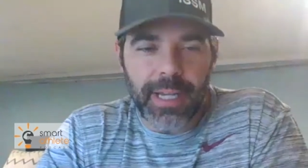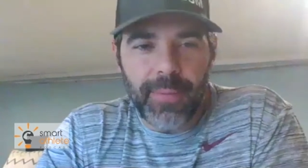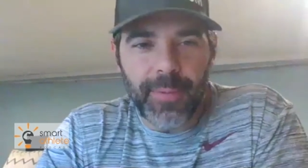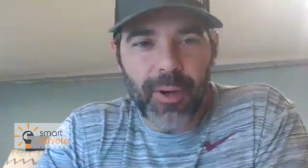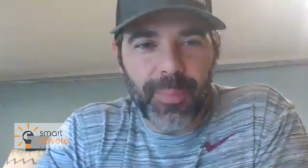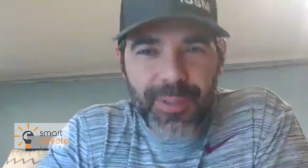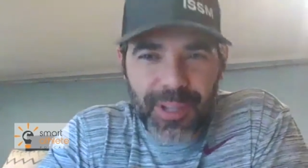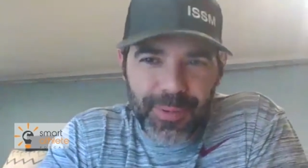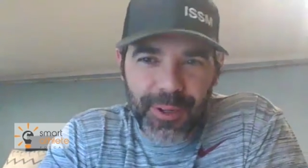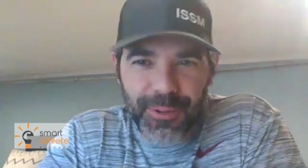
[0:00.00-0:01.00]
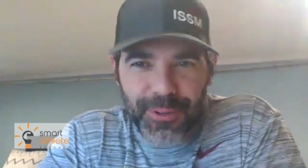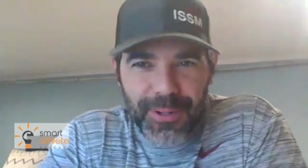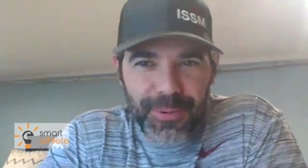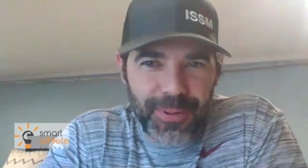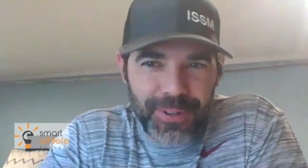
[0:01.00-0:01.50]
timing opens up a whole
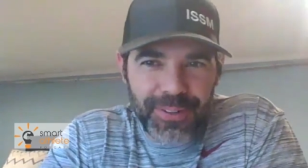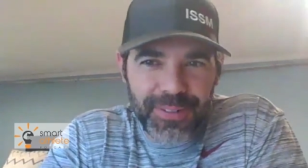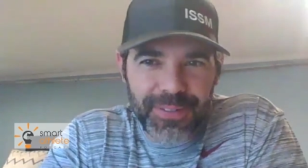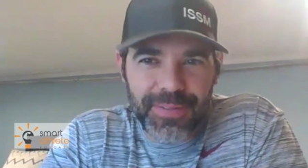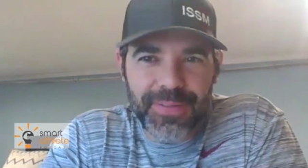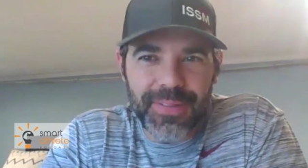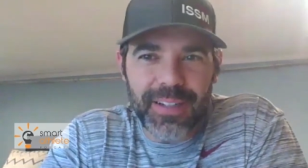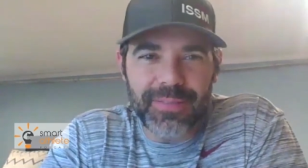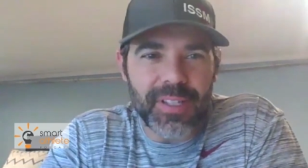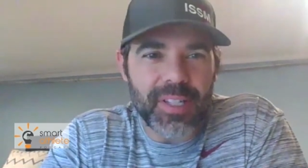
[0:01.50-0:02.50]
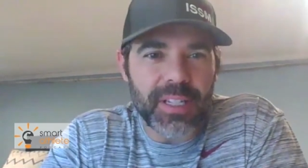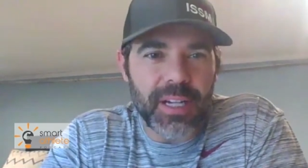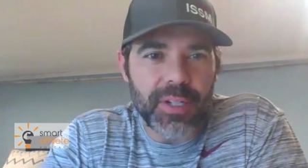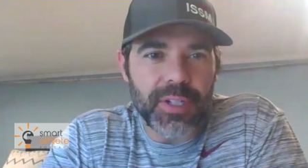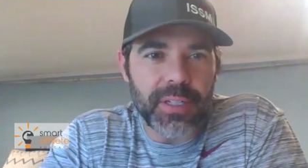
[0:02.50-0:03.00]
other world of, of
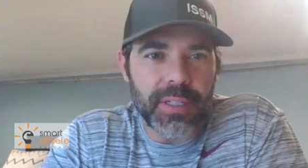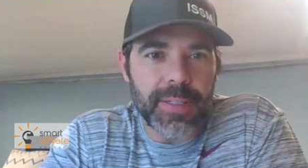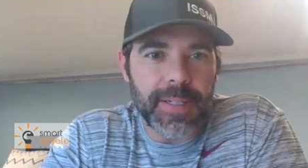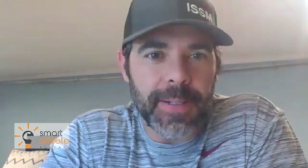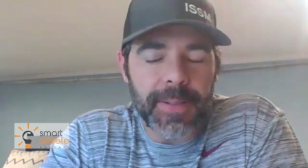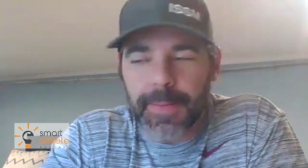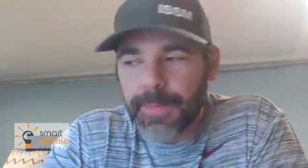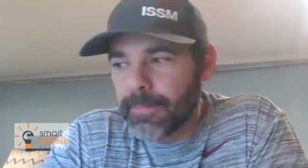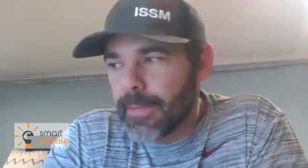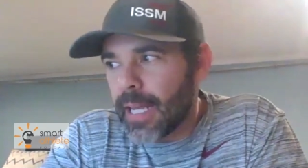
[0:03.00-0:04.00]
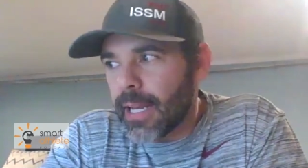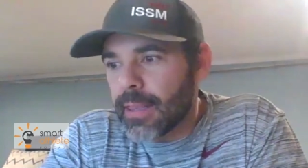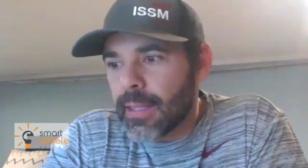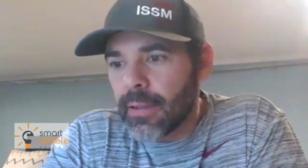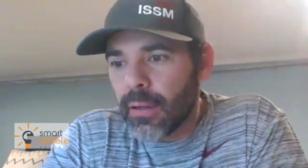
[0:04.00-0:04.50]
discussion. Um, and I
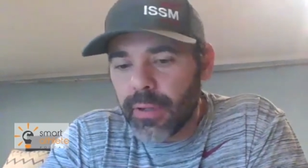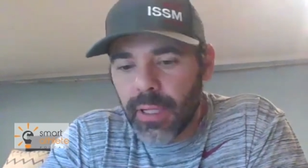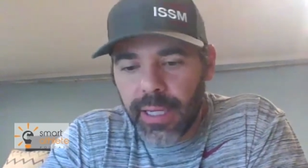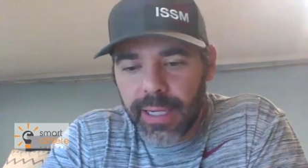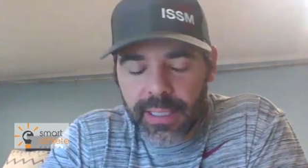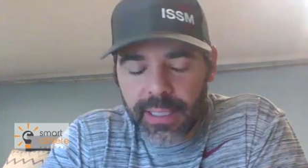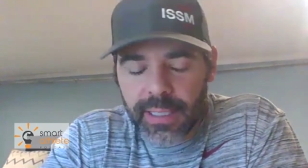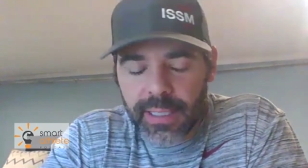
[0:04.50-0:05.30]
think over the last